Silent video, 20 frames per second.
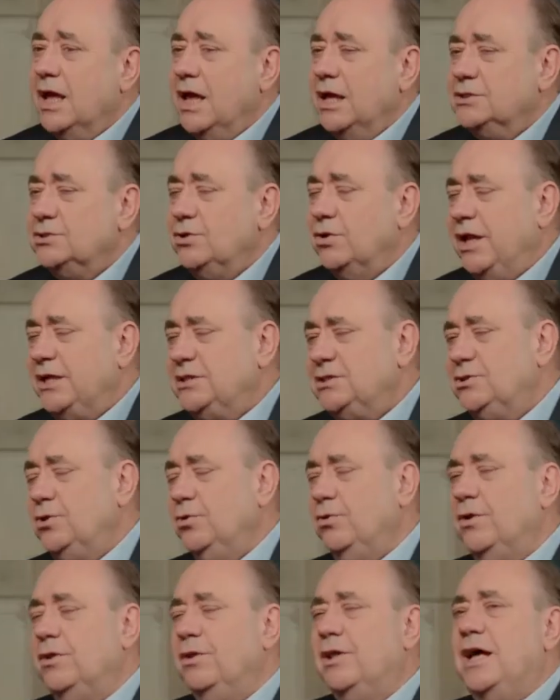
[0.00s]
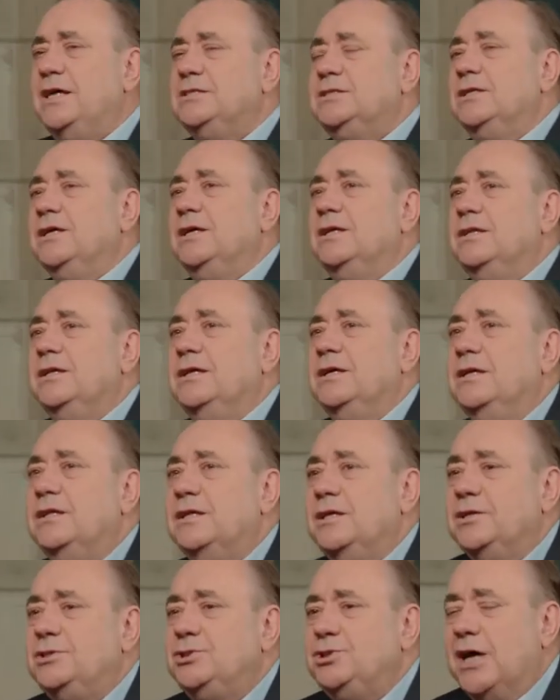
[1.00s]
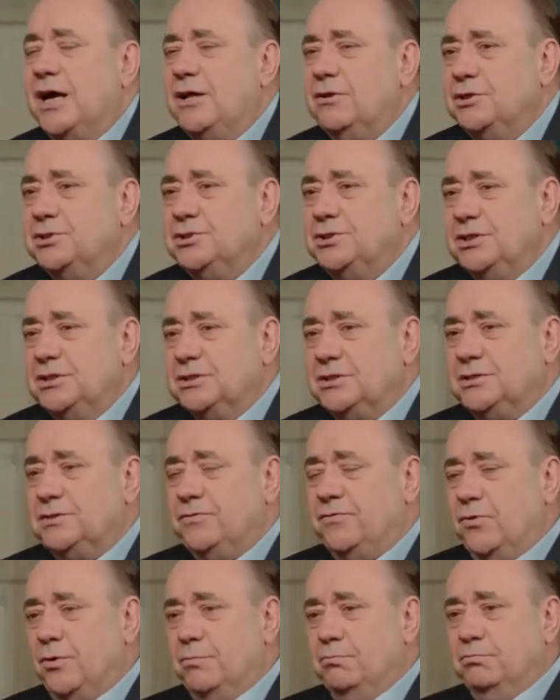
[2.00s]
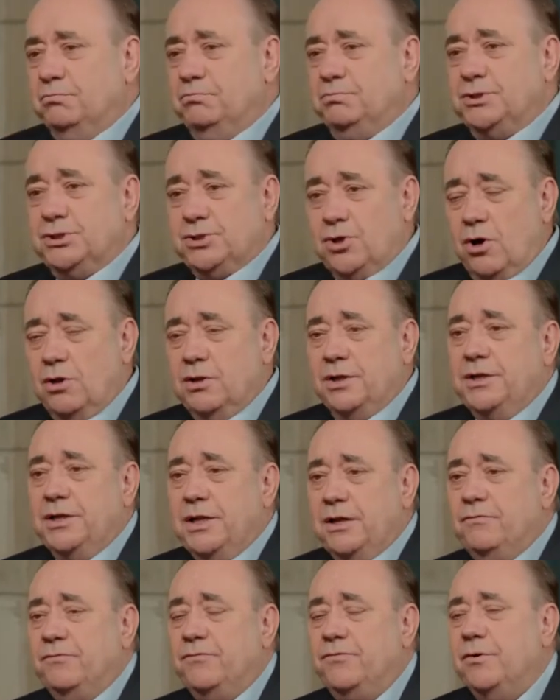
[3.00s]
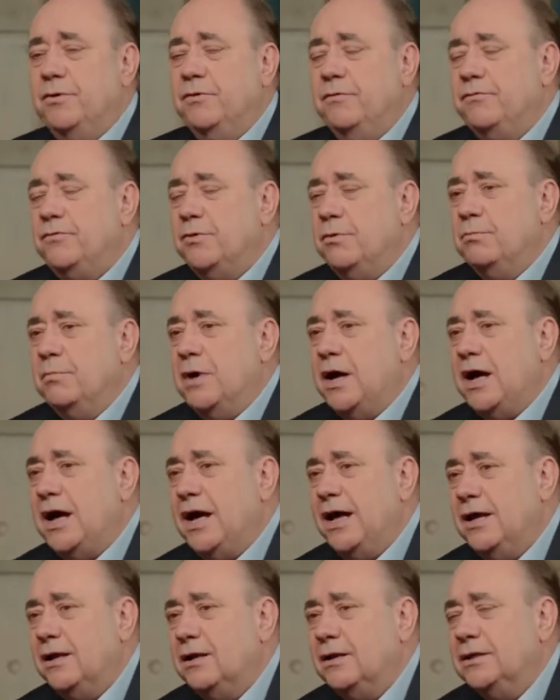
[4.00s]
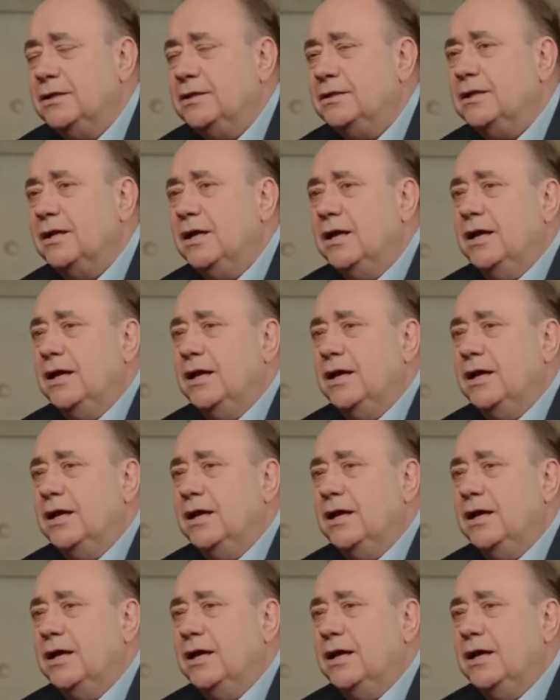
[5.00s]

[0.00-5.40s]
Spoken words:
So let's look lastly at the challenges from Scotland and from Ireland.